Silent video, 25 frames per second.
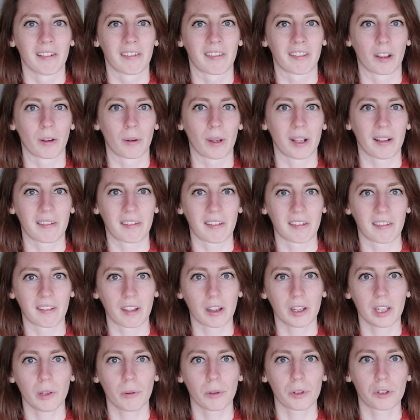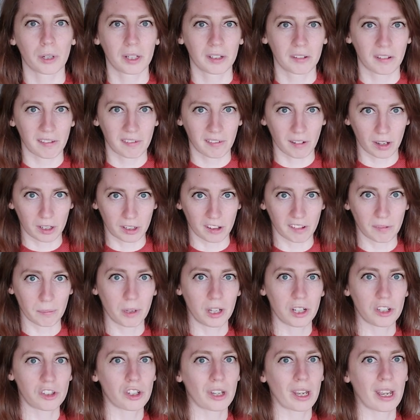So it's as though you were trying to suck as
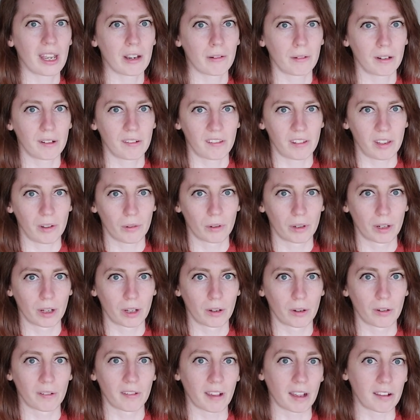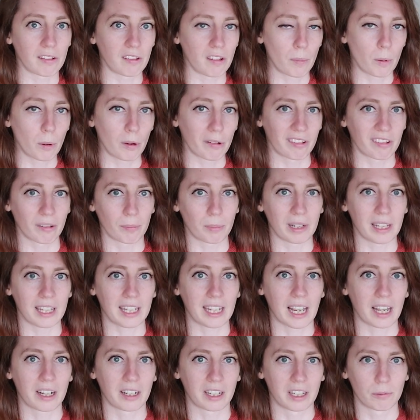much air into your nose as you possibly
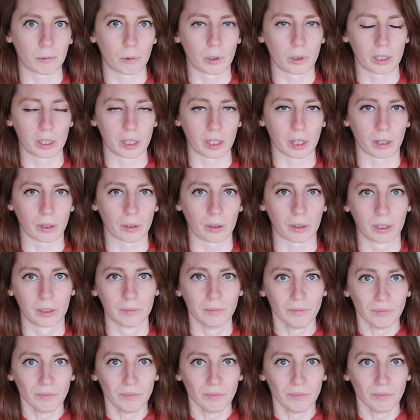can in one go.